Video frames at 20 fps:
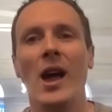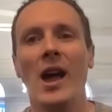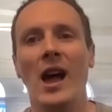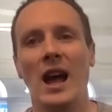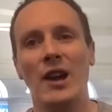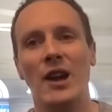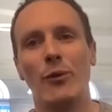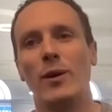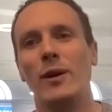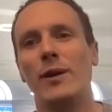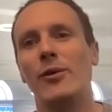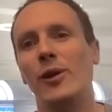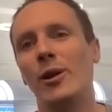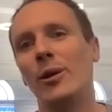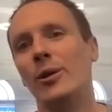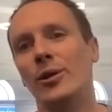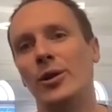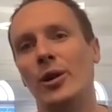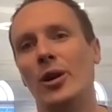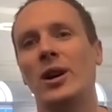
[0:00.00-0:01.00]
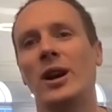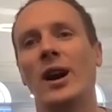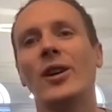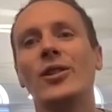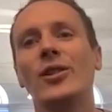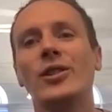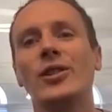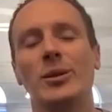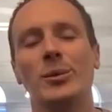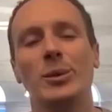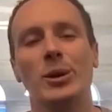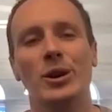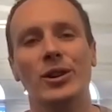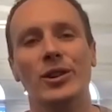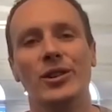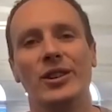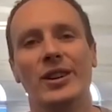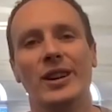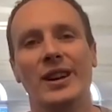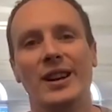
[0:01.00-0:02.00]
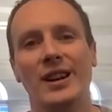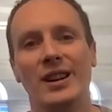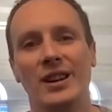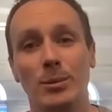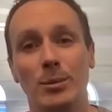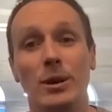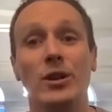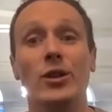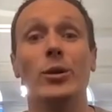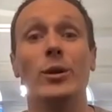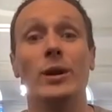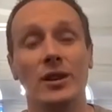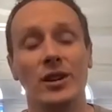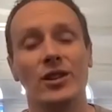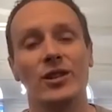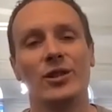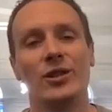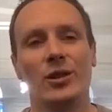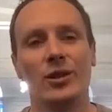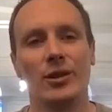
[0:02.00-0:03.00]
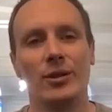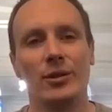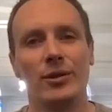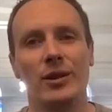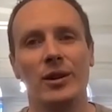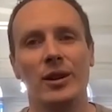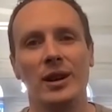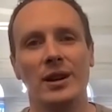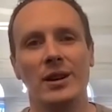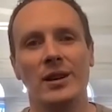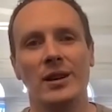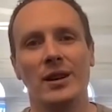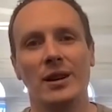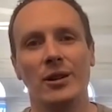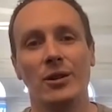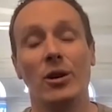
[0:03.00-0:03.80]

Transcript: And if we influence our customers to be doing this sort of thing,